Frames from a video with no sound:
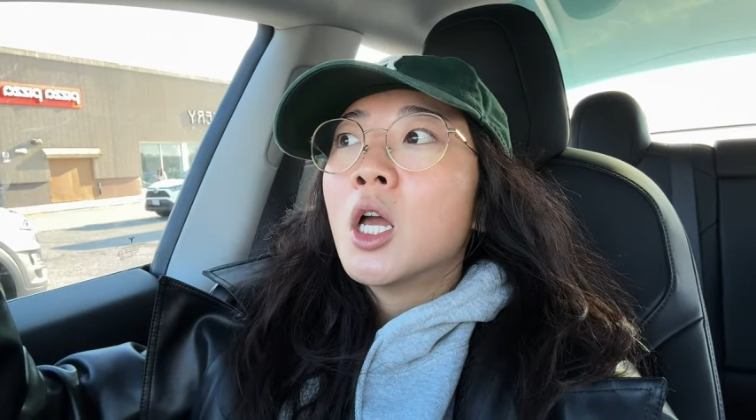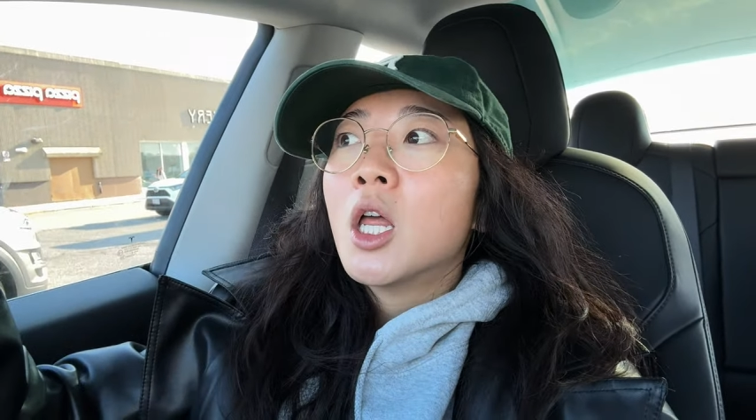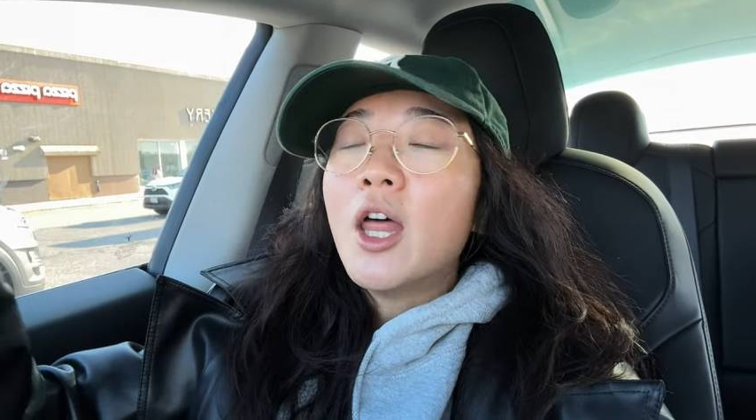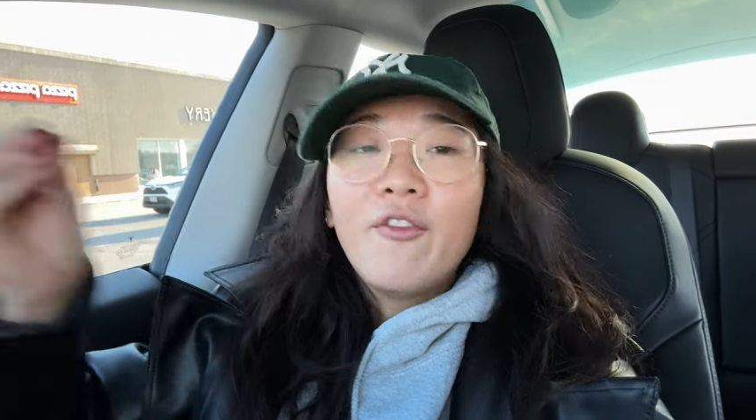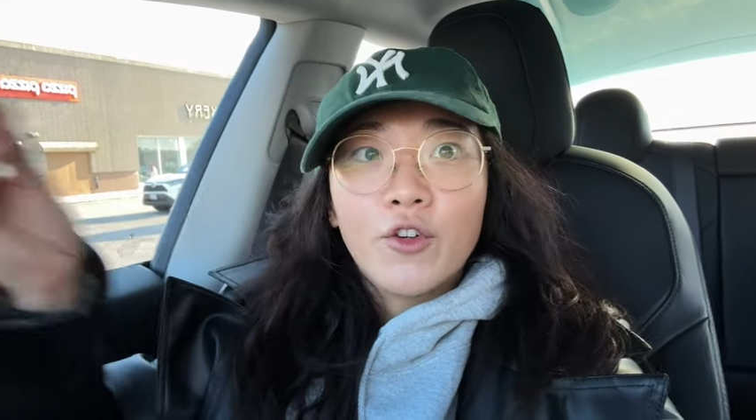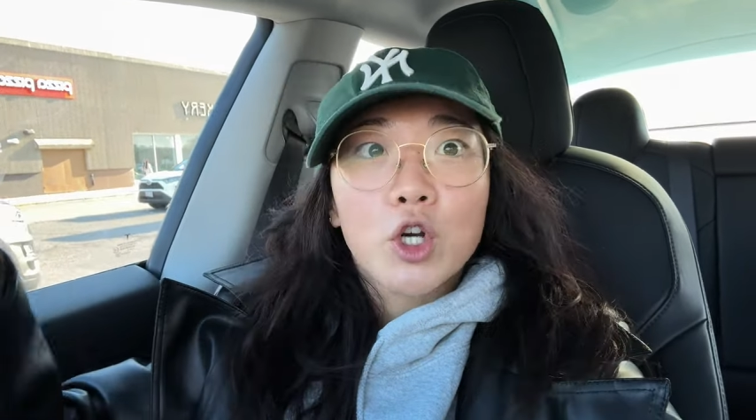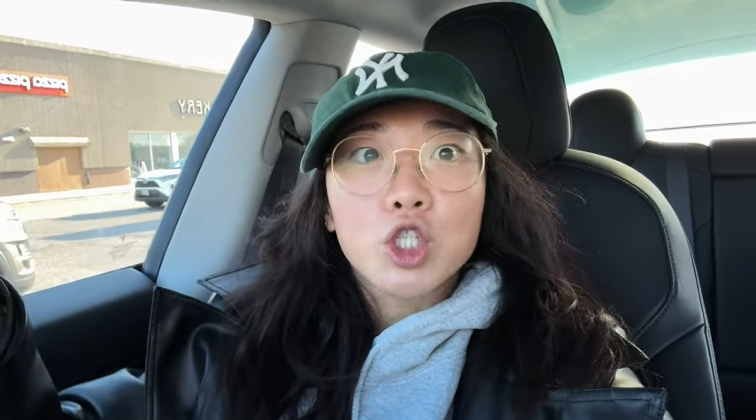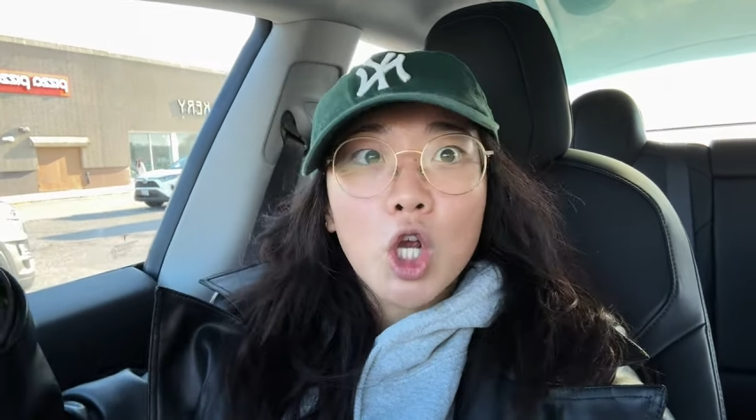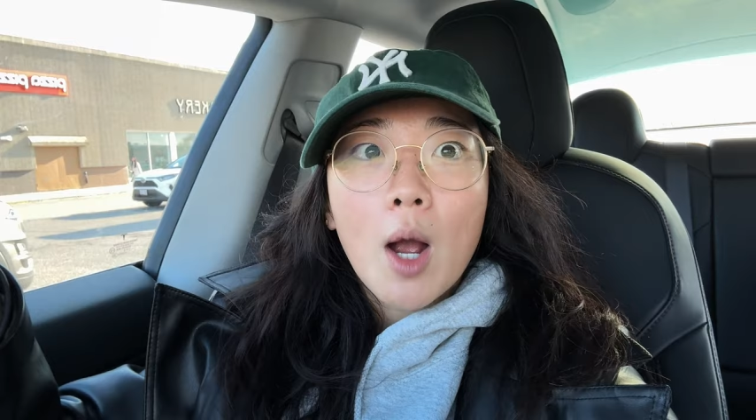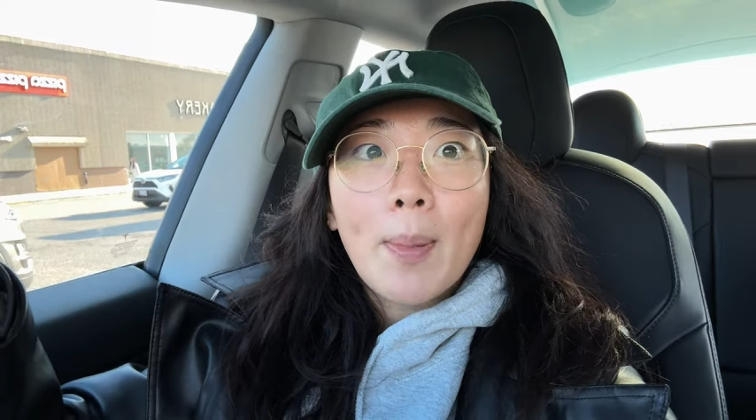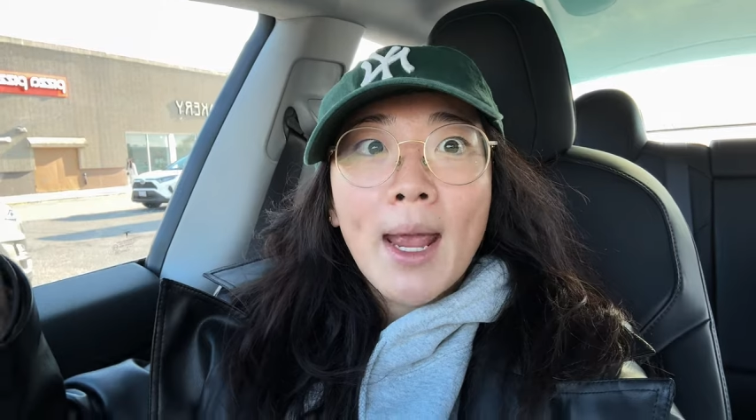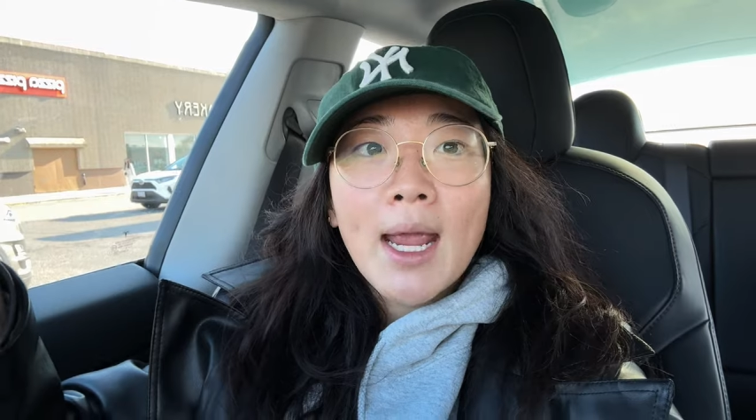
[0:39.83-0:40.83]
the first
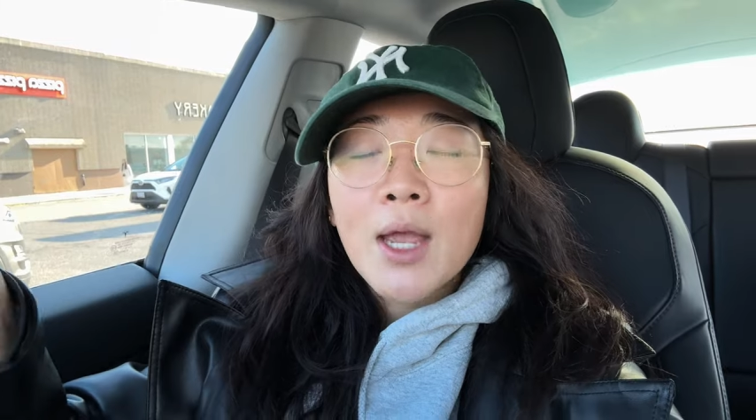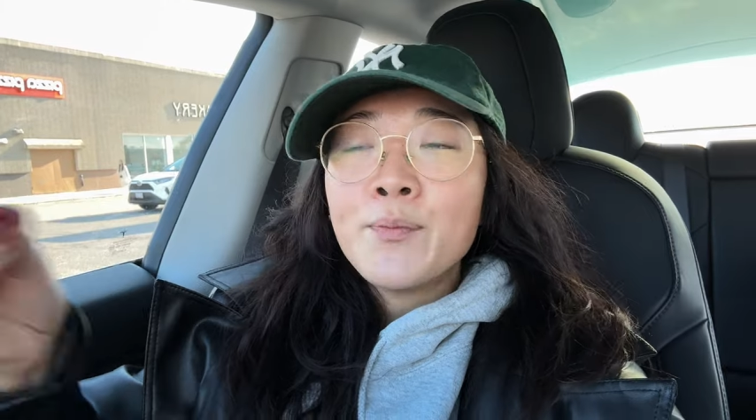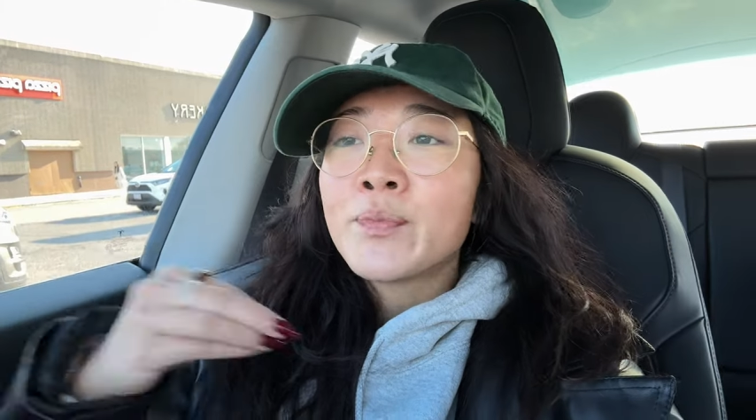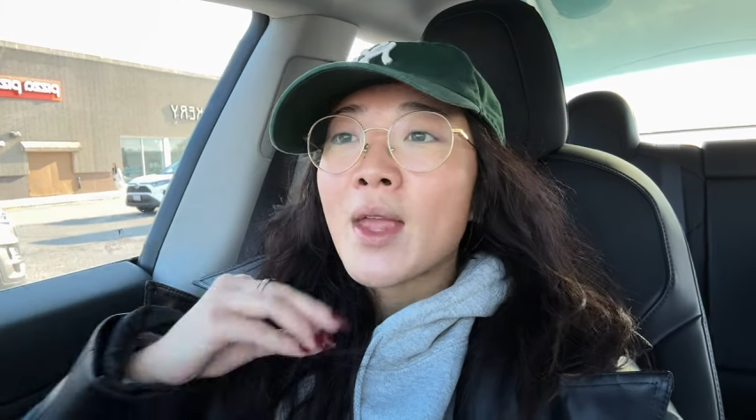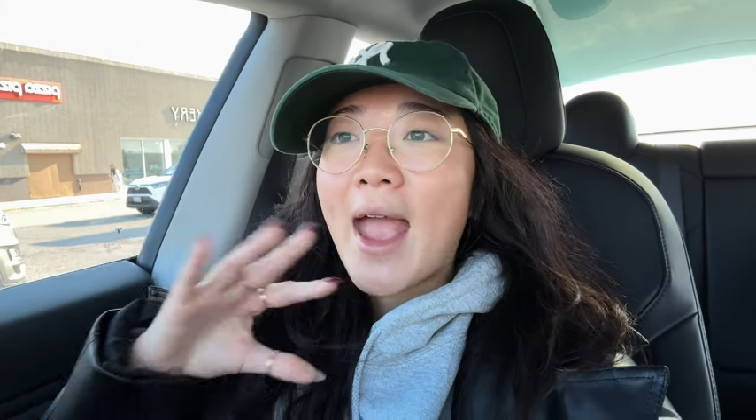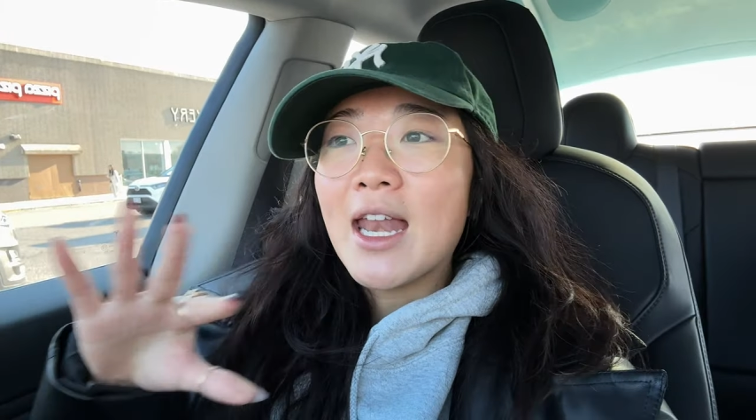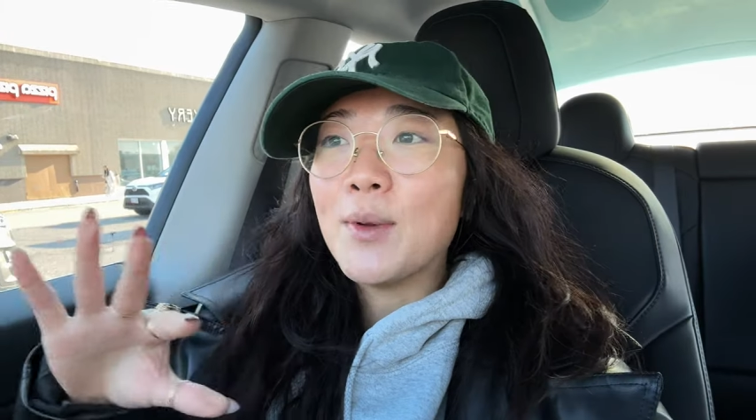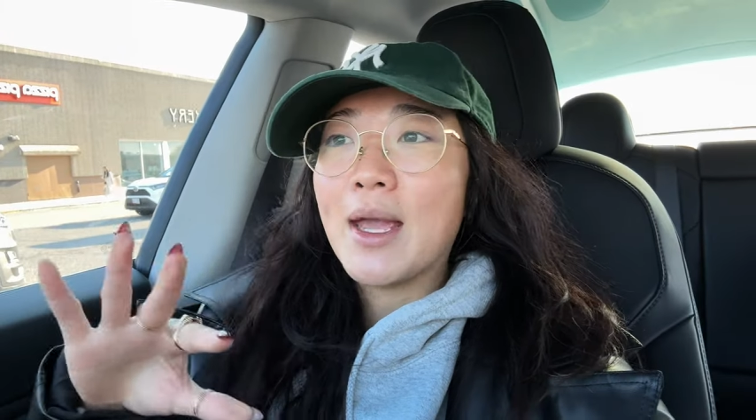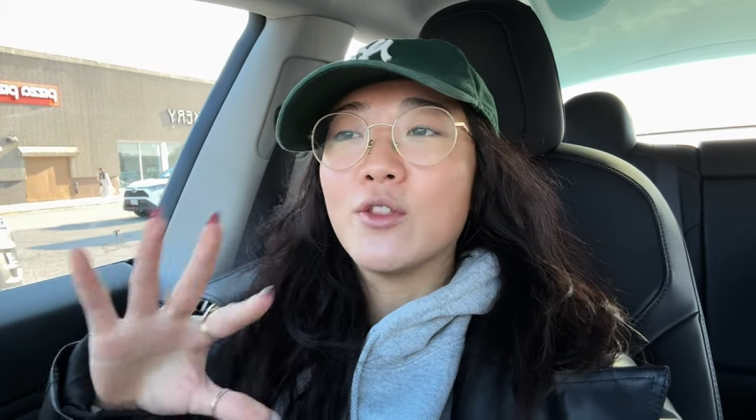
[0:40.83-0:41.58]
topic? Anyway,